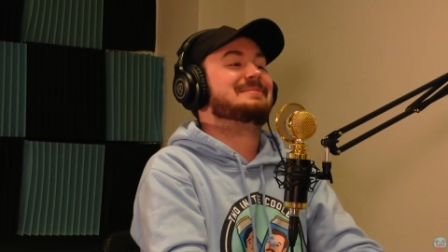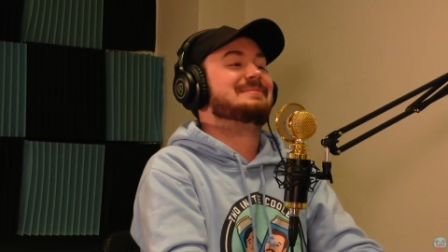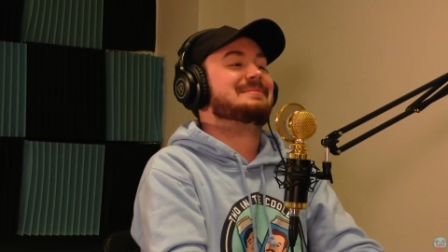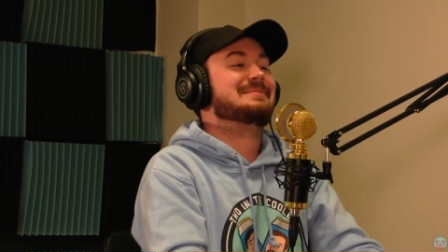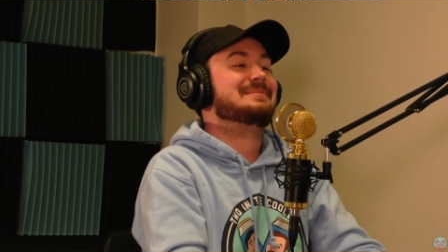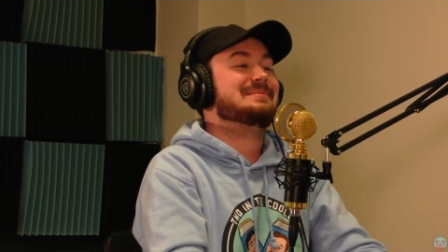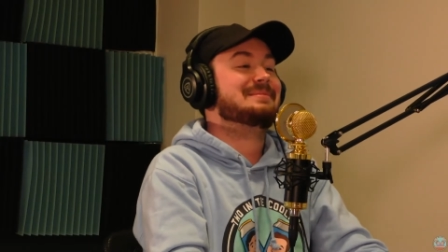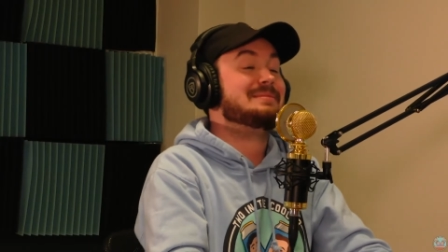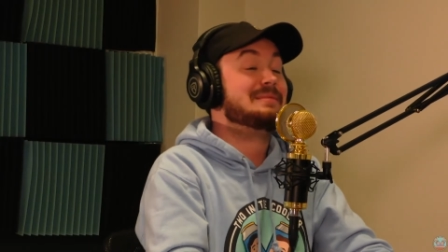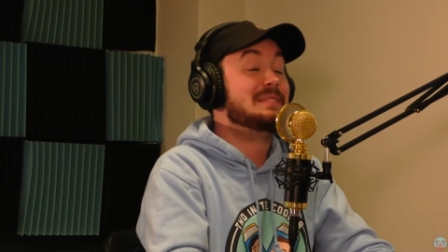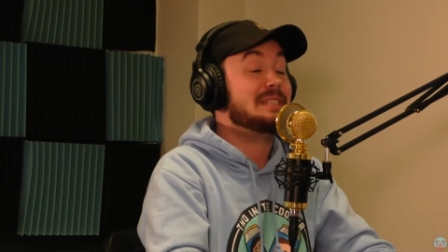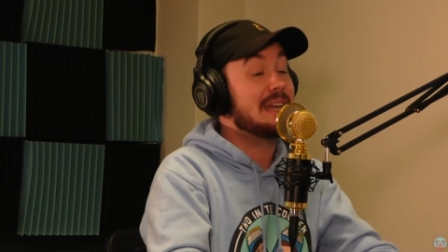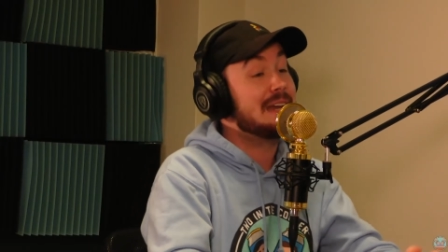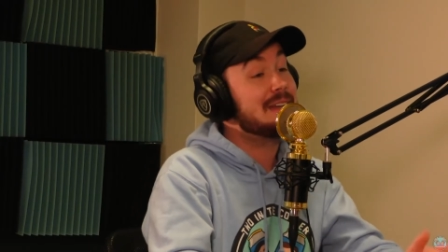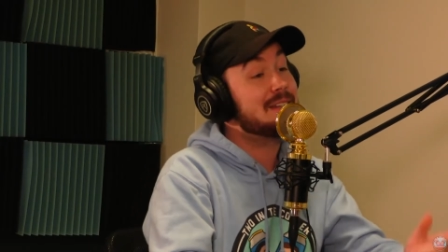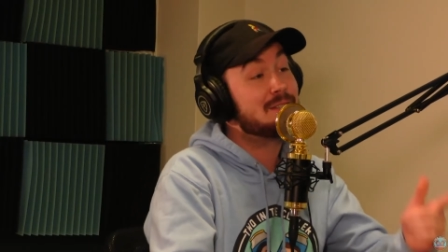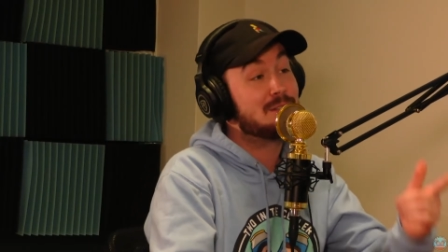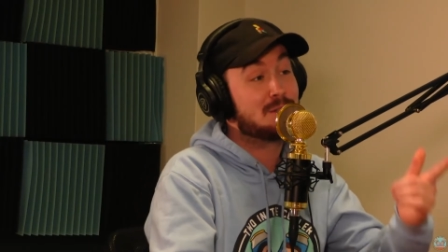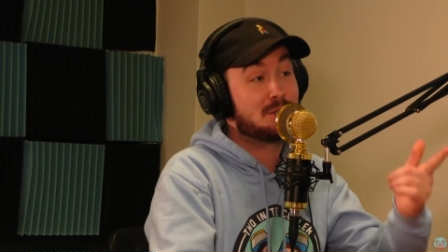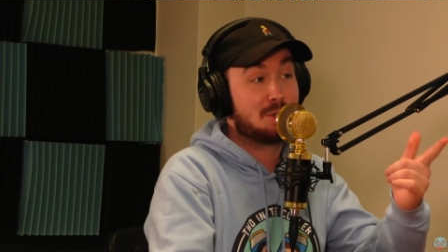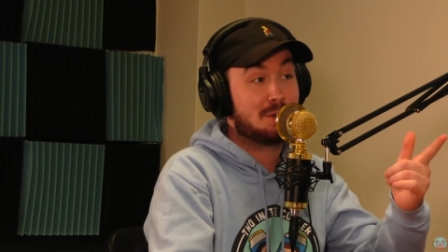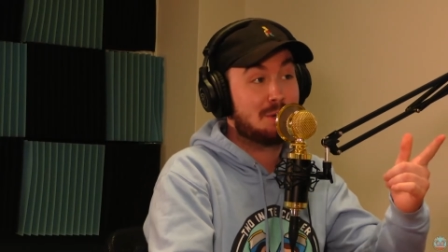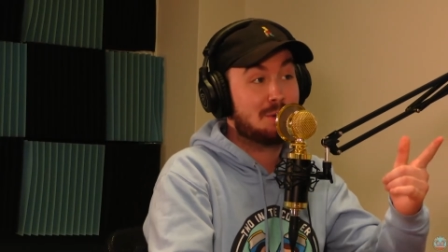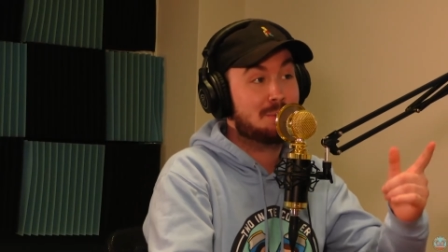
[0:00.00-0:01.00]
That's
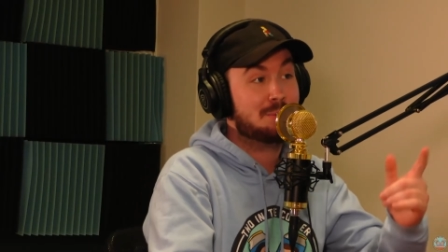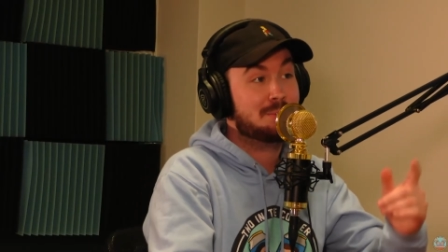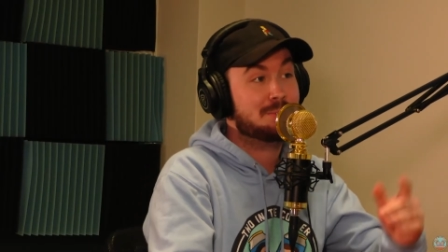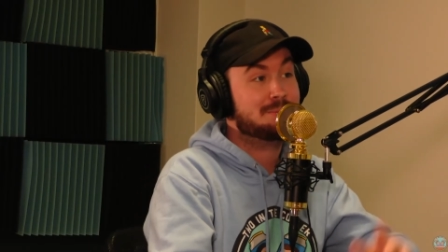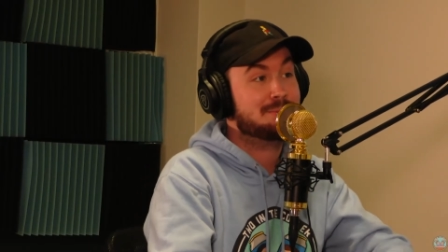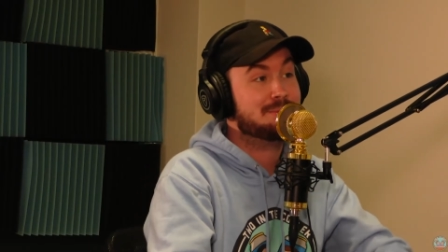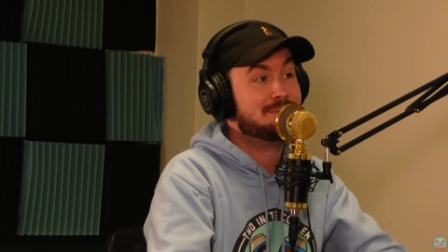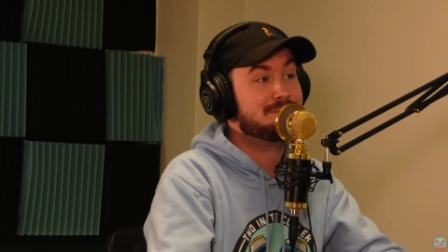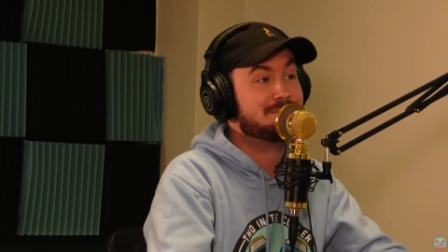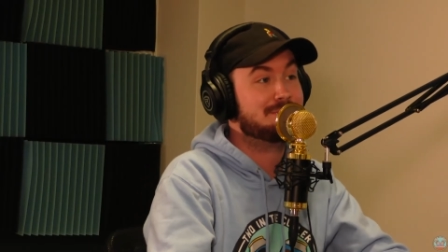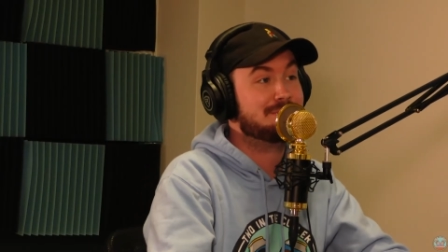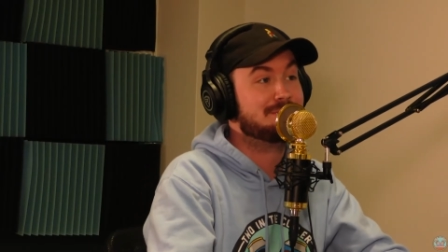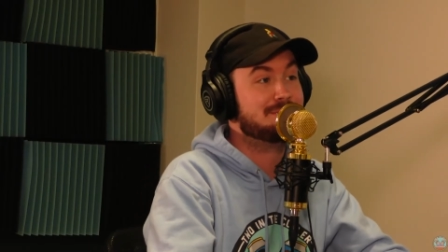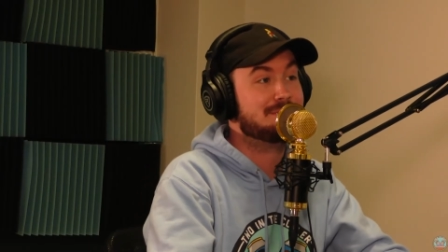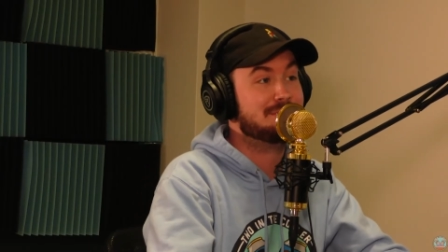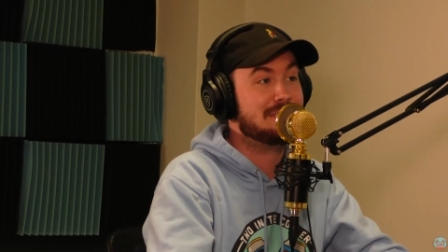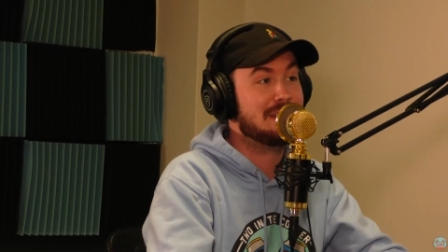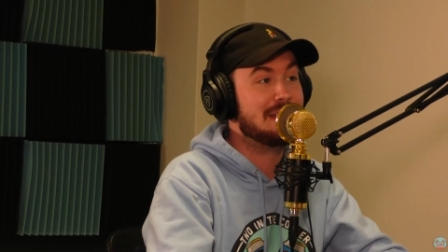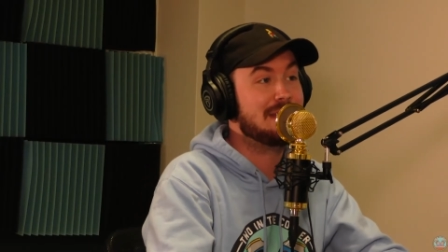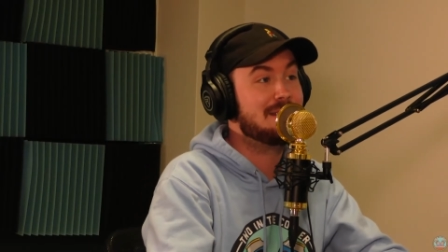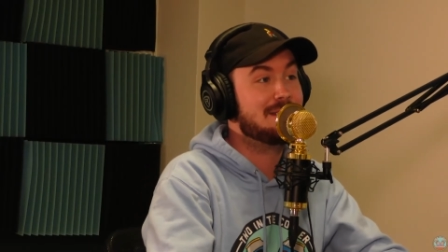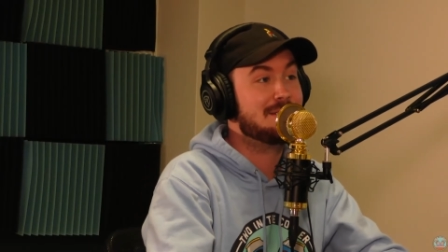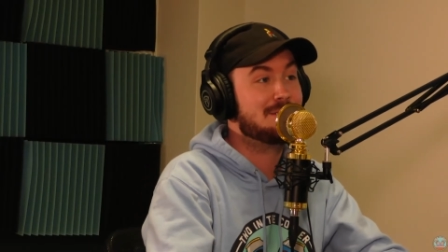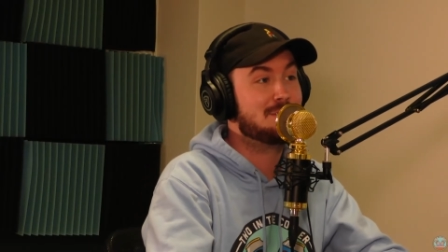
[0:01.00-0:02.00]
true.
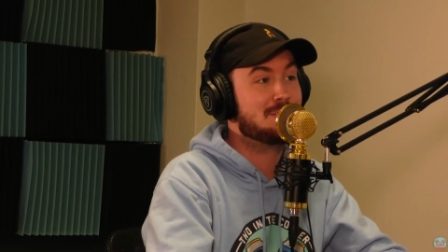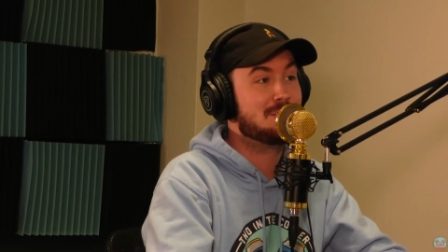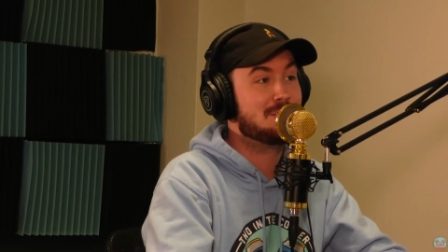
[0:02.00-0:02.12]
That is true.